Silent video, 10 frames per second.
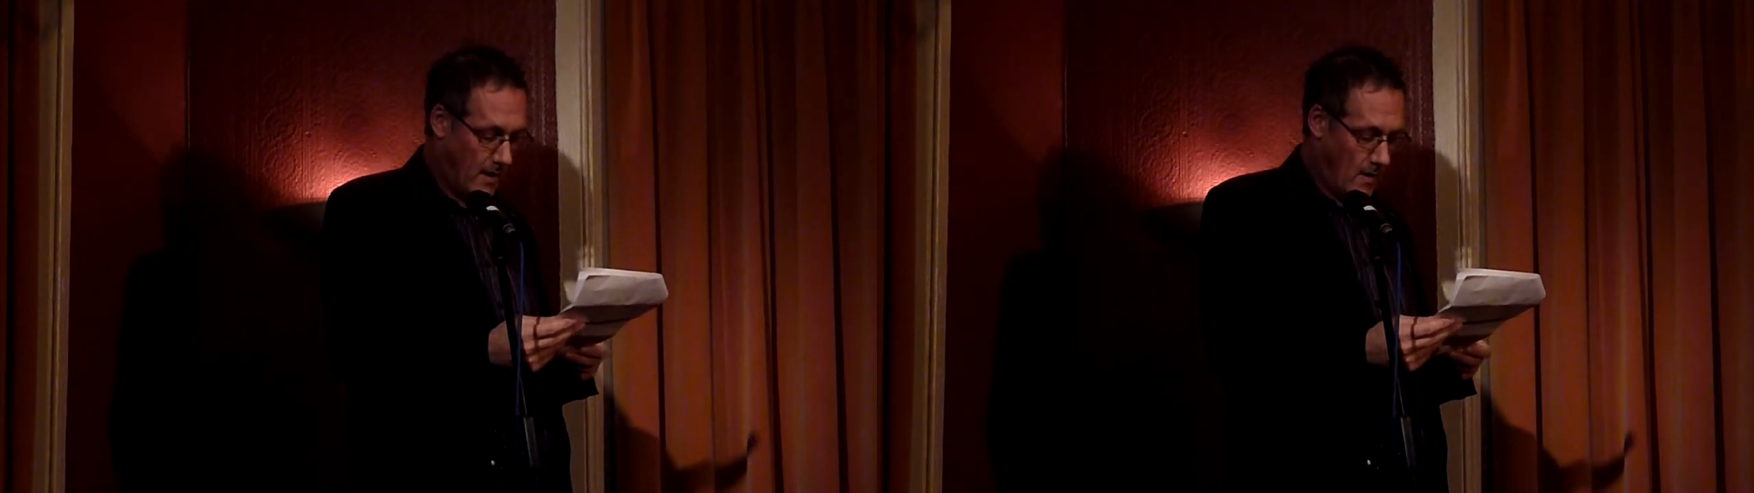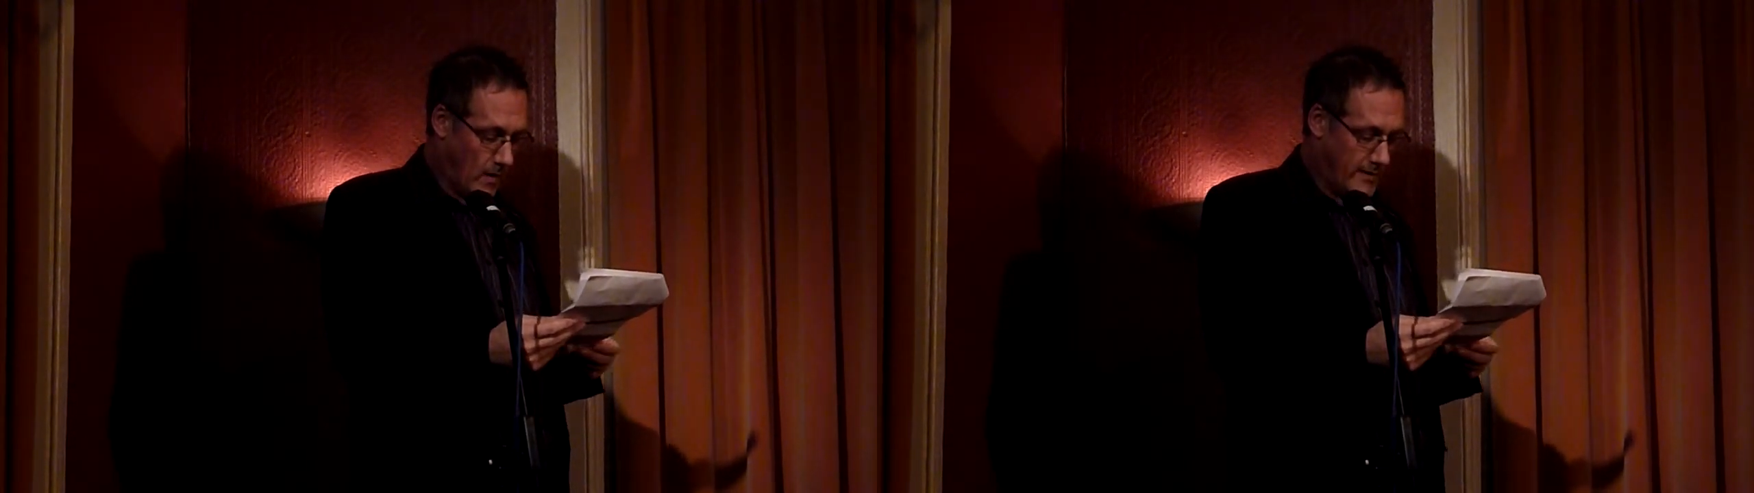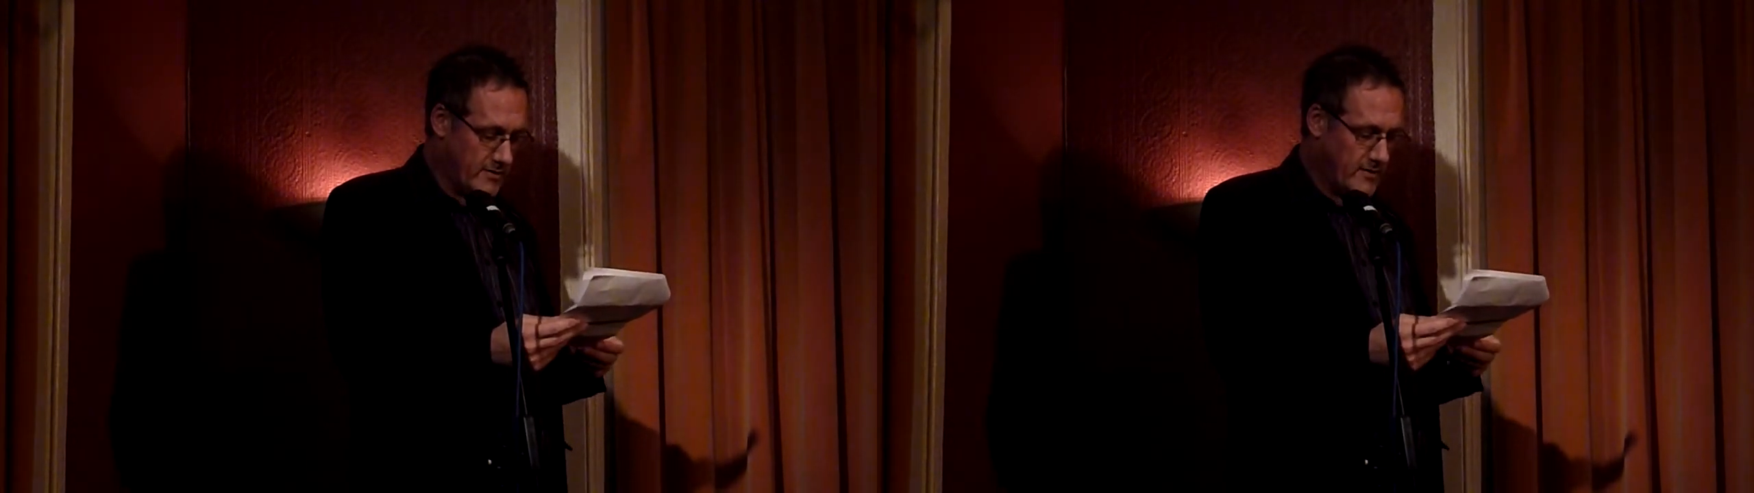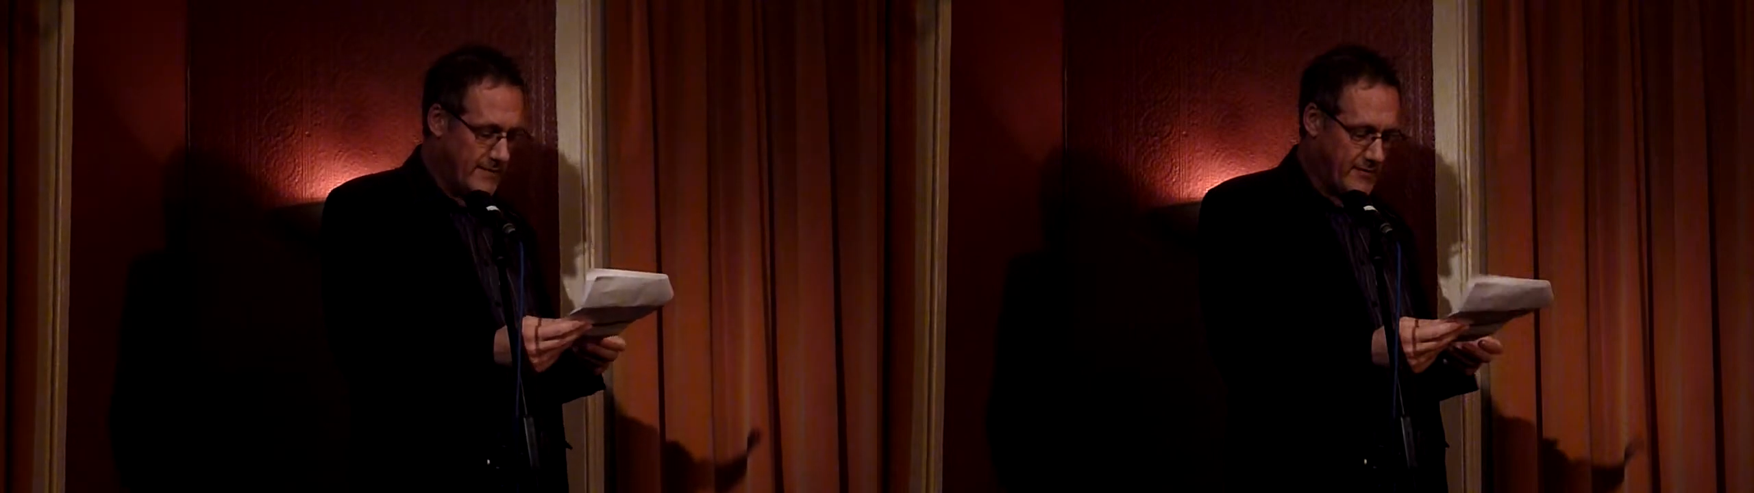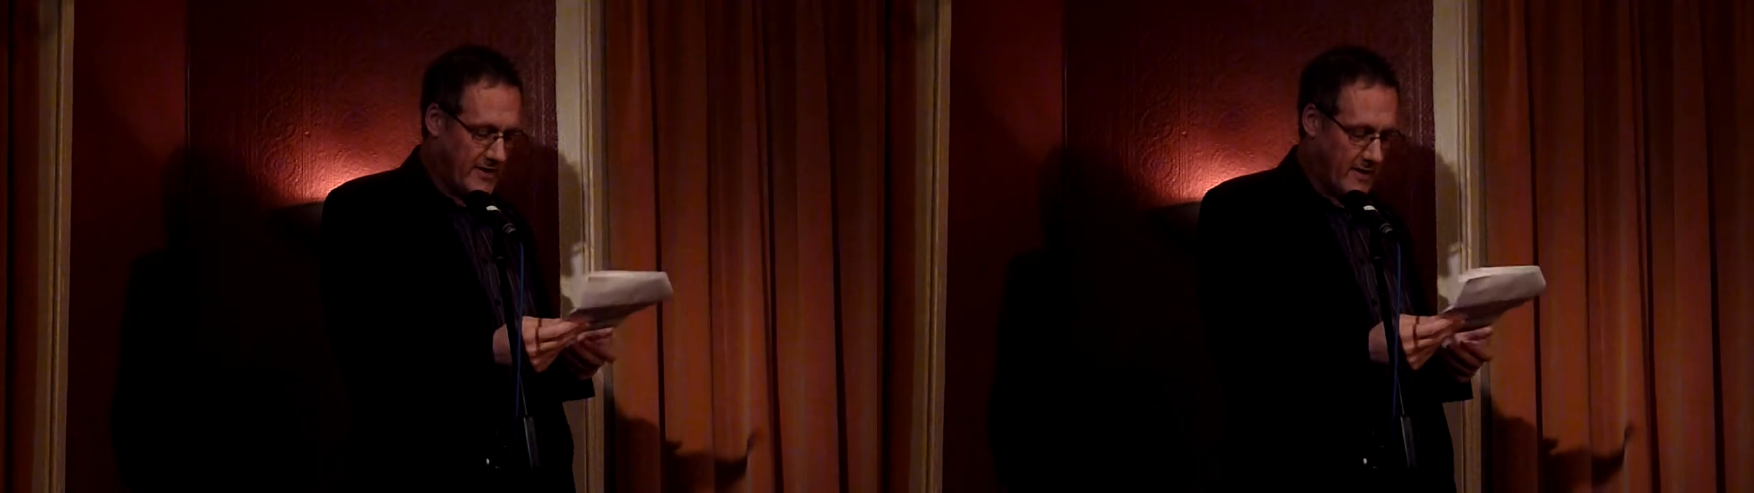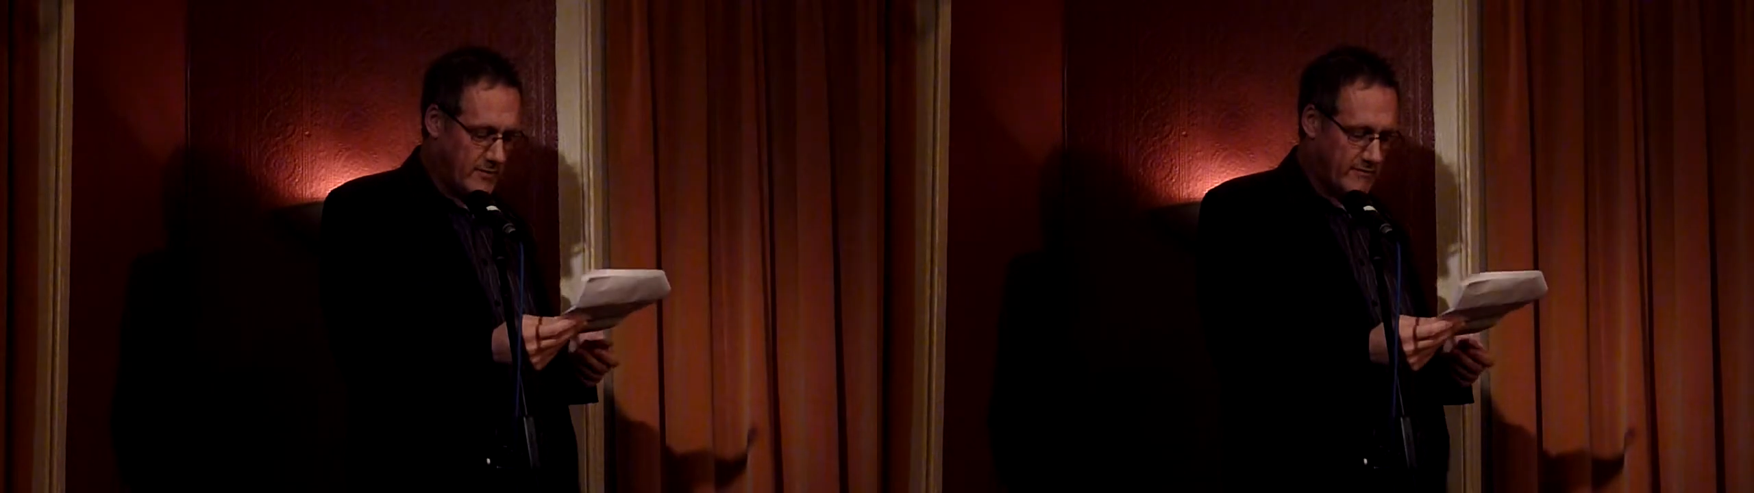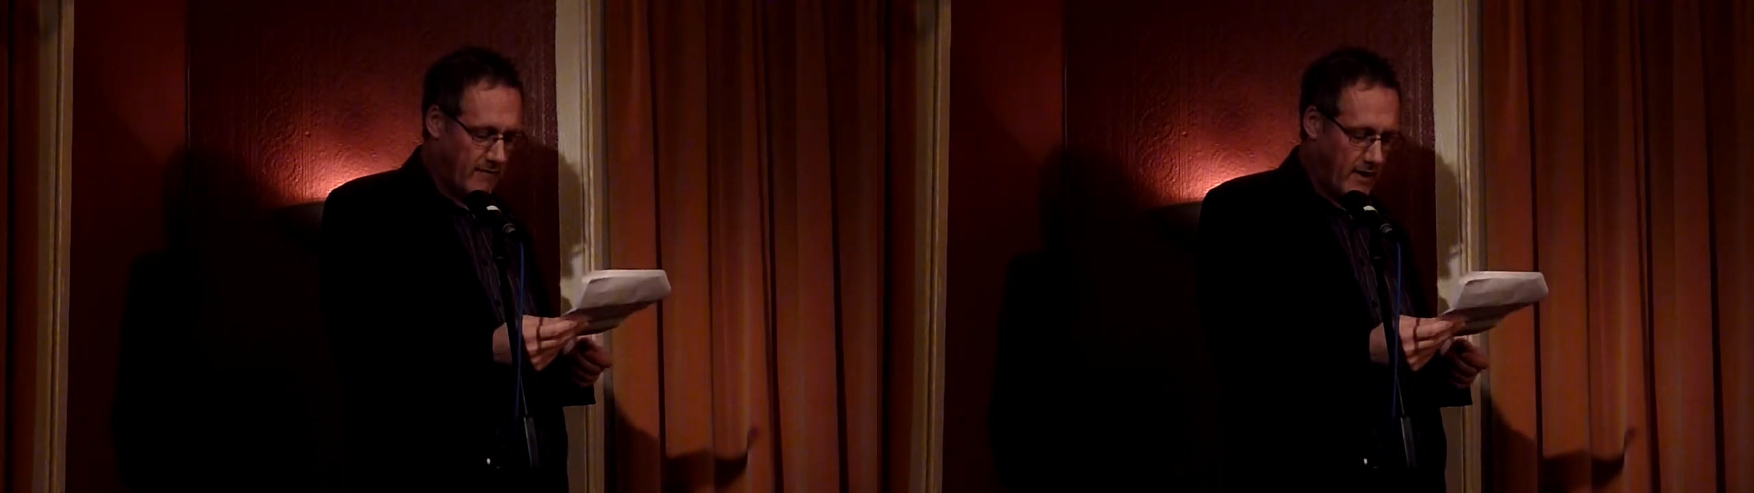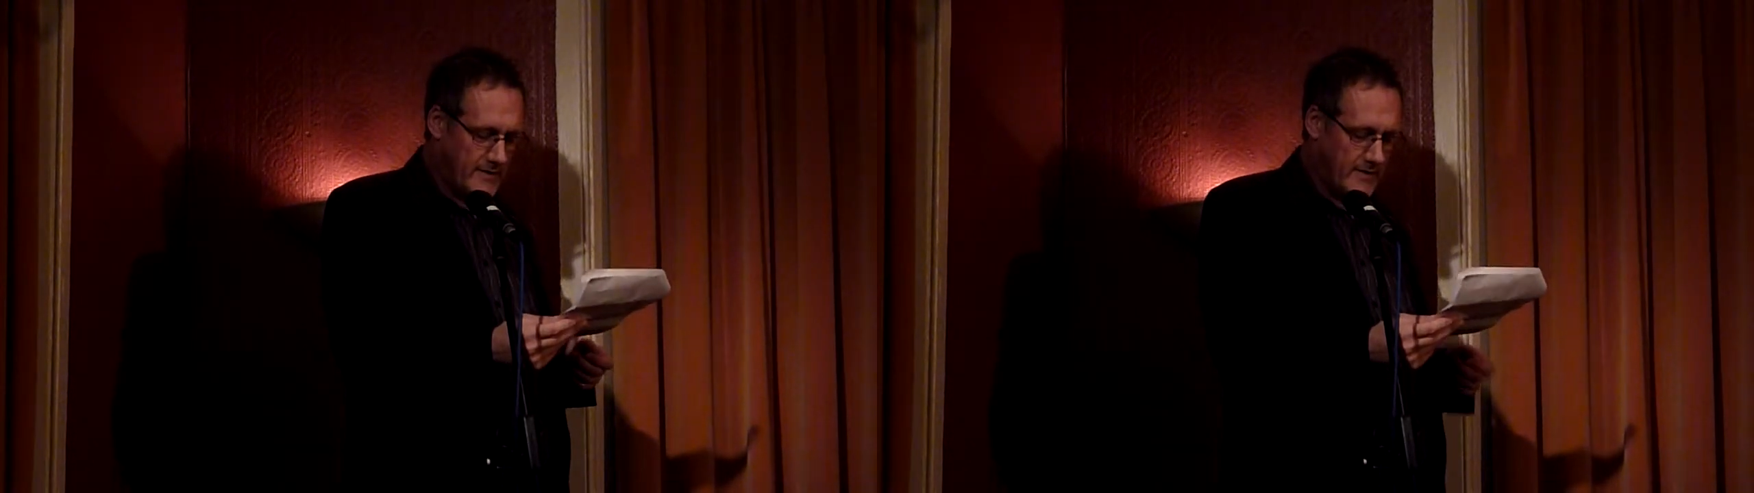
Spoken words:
Well, it's not even that it goes right,